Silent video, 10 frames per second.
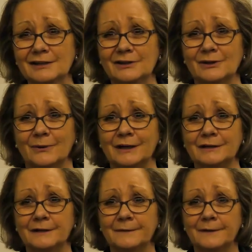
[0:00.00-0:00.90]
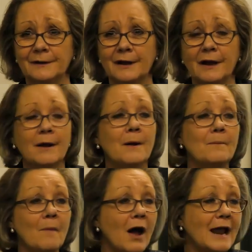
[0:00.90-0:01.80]
to do it?
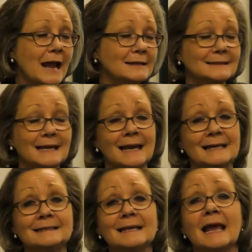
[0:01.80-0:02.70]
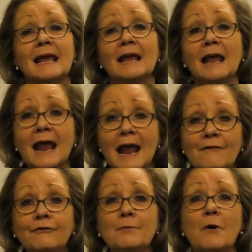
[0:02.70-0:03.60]
My answer is
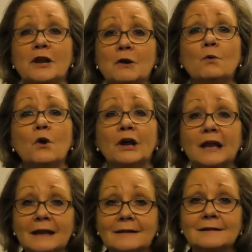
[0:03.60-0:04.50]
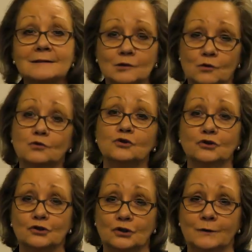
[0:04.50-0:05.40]
everybody working in the school
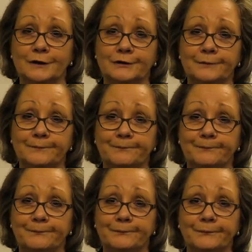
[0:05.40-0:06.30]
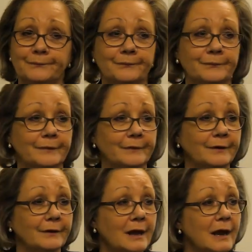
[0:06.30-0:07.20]
should do it.
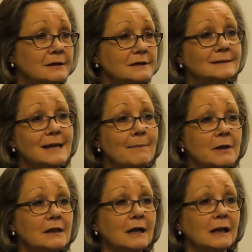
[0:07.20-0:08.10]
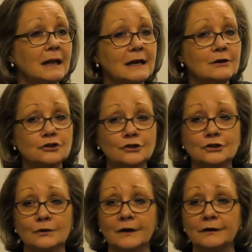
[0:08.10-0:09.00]
Okay, does that mean the cleaner
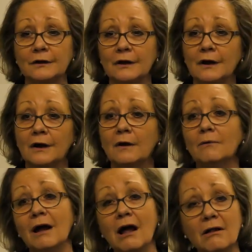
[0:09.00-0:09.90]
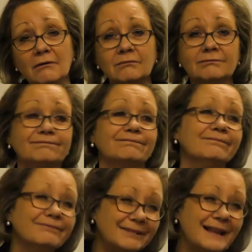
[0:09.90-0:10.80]
should do it? Well,
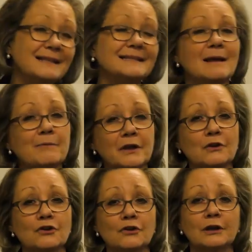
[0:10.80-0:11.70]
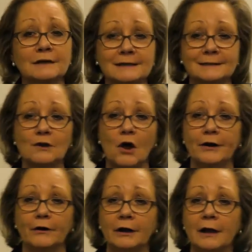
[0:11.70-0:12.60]
that's something you can
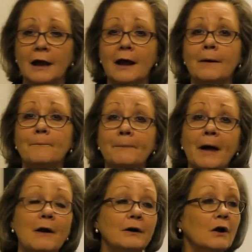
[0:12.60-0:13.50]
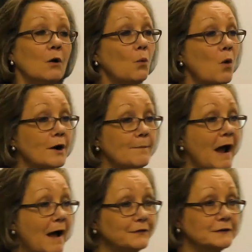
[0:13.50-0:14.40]
decide on. But what
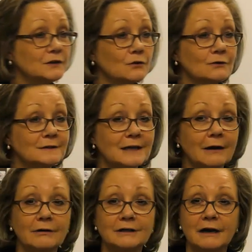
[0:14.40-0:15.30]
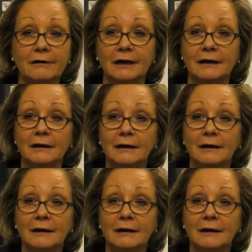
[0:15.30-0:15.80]
about the school secretary?